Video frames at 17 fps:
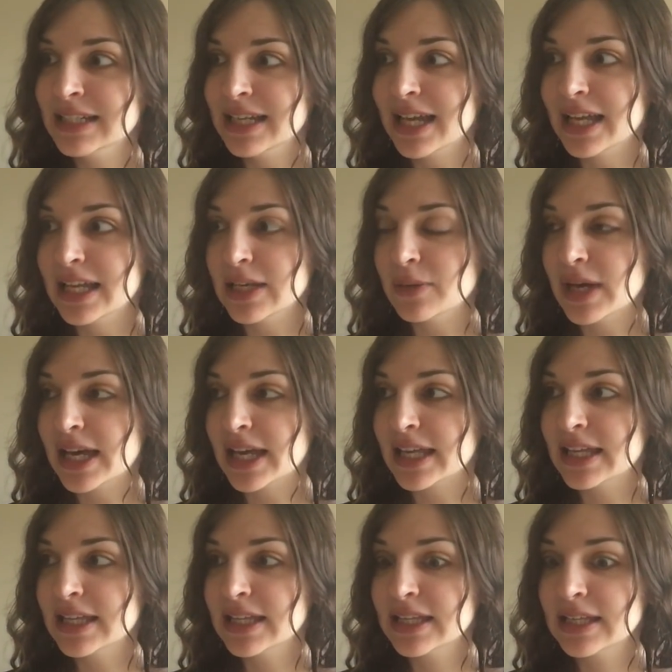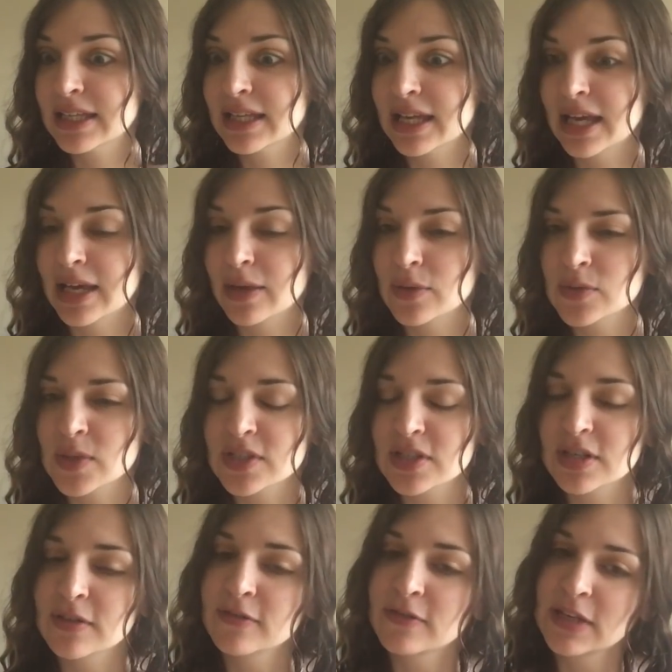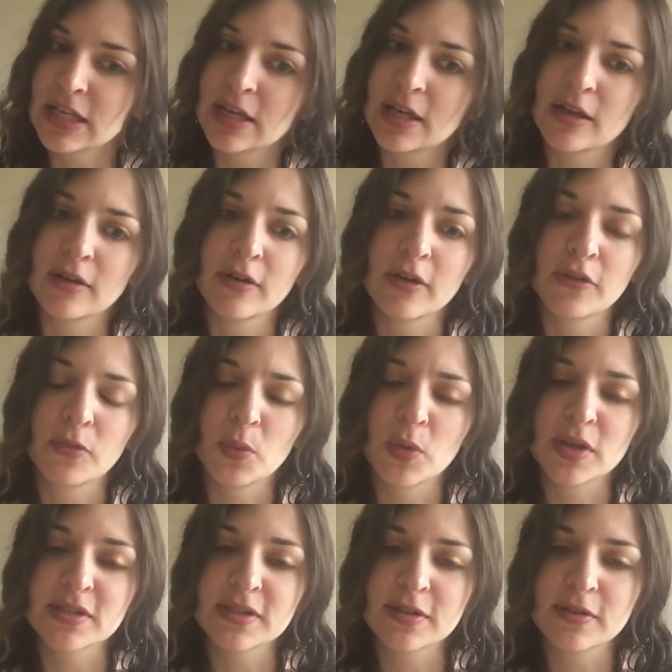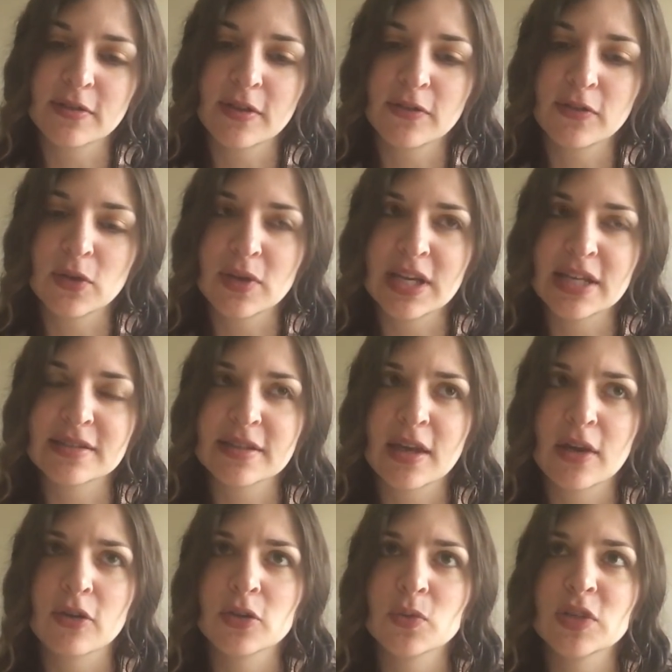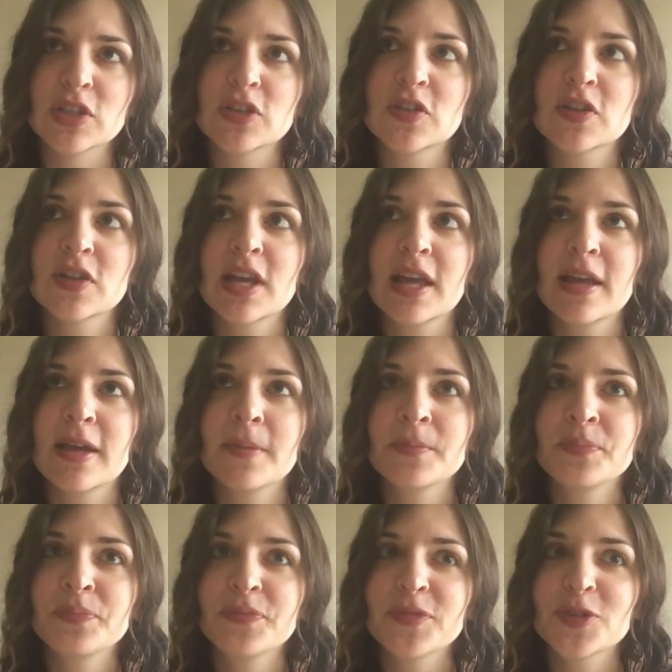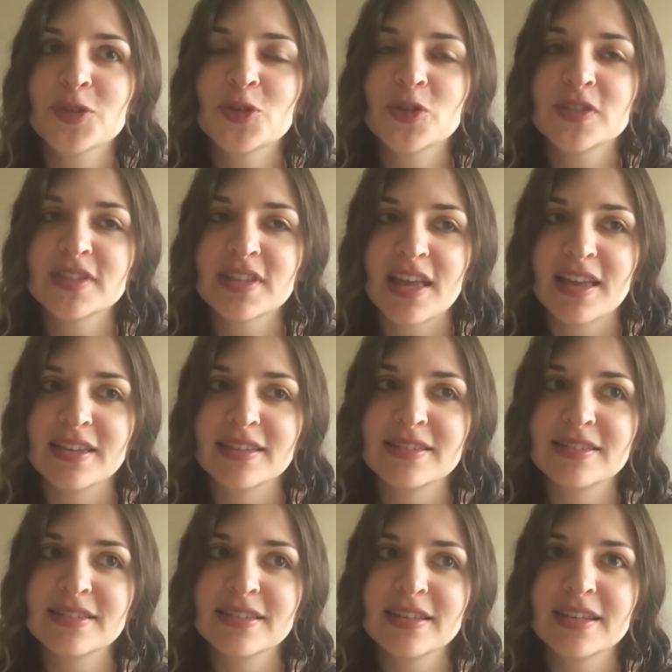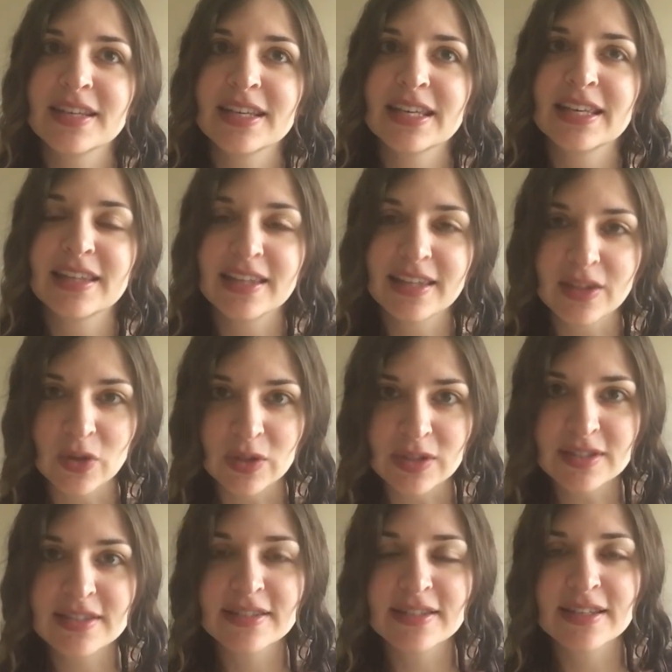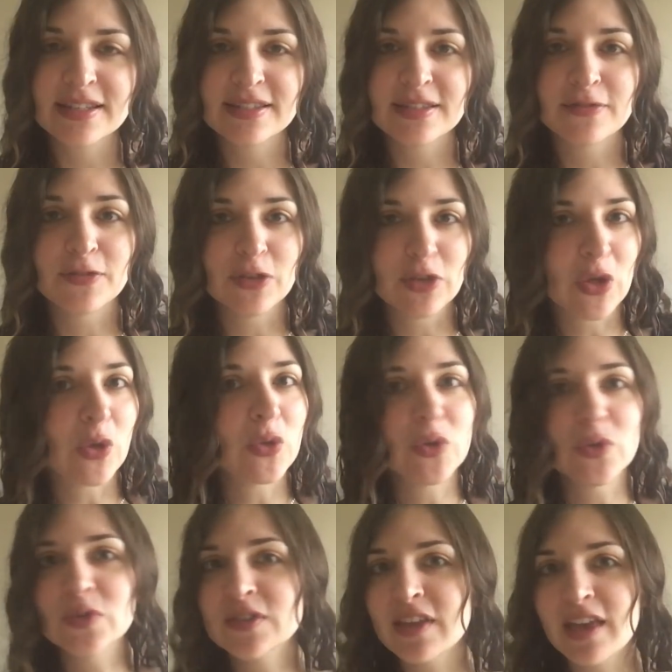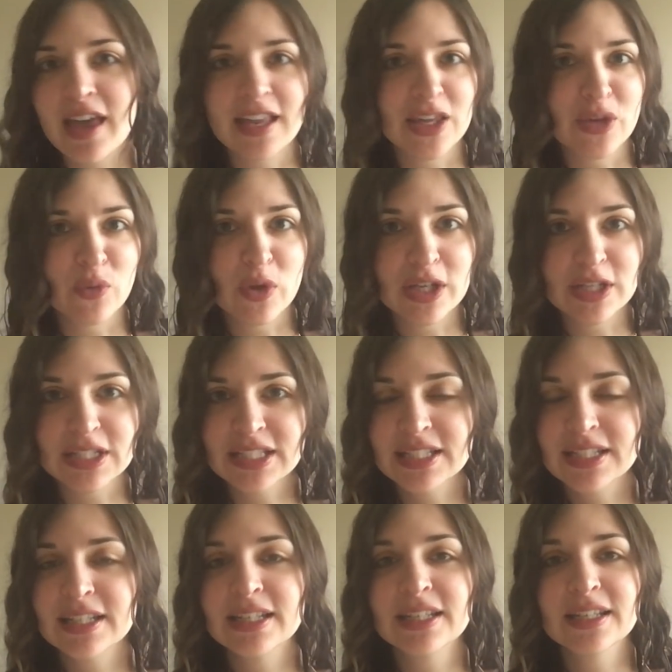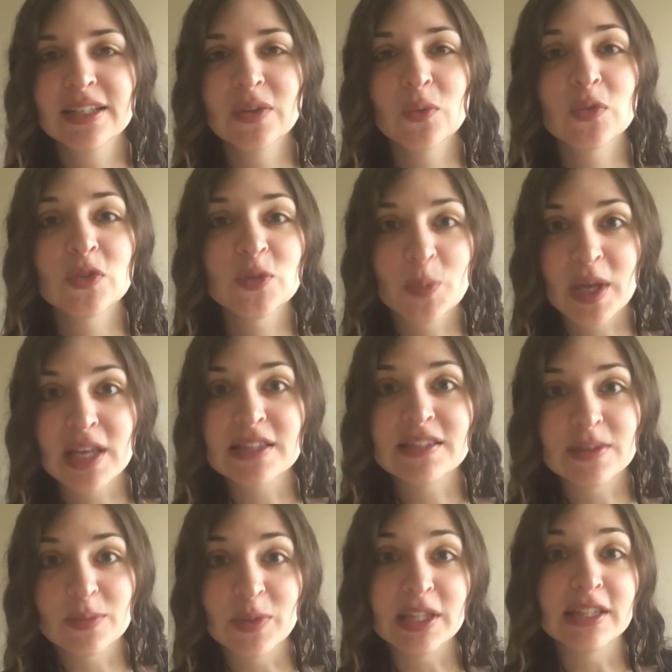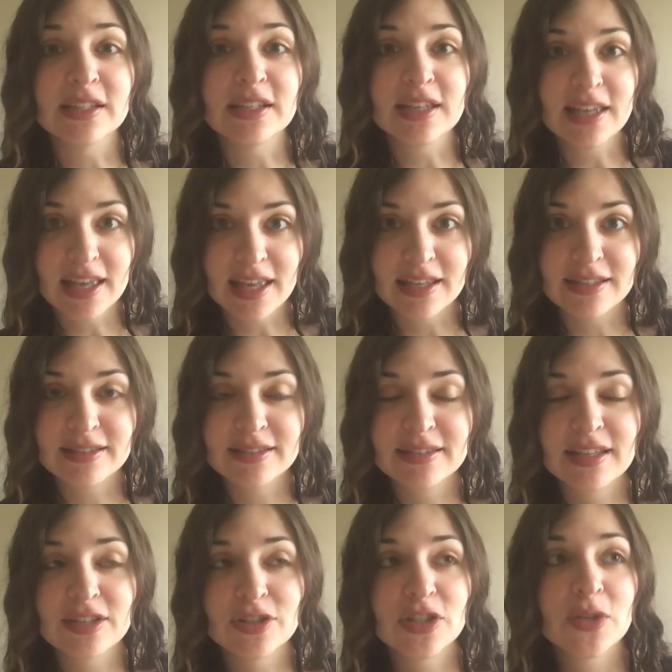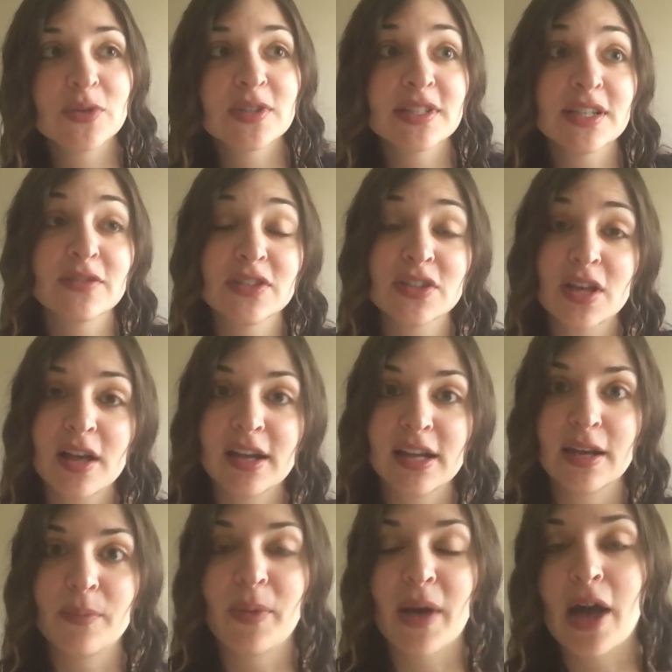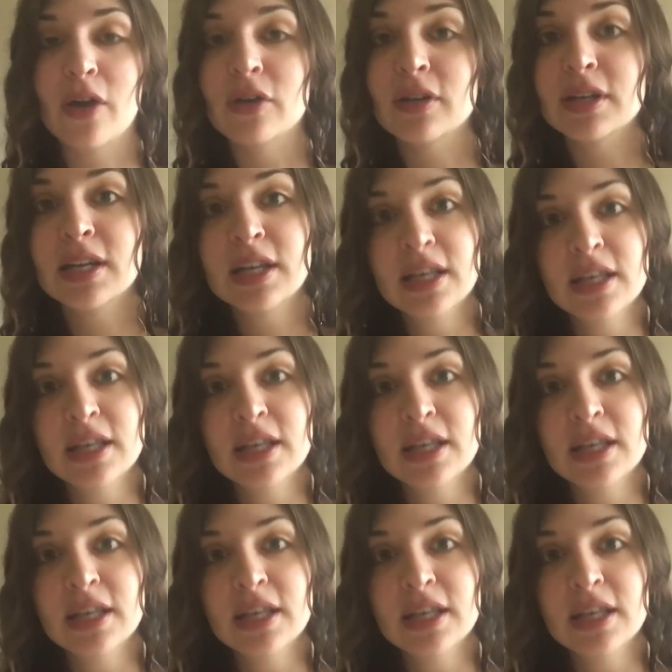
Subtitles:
anyway, I was watching a video of Morrison a few days ago in which she said, "Guilt is of no use to anyone, responsibility is." And she wasn't even talking about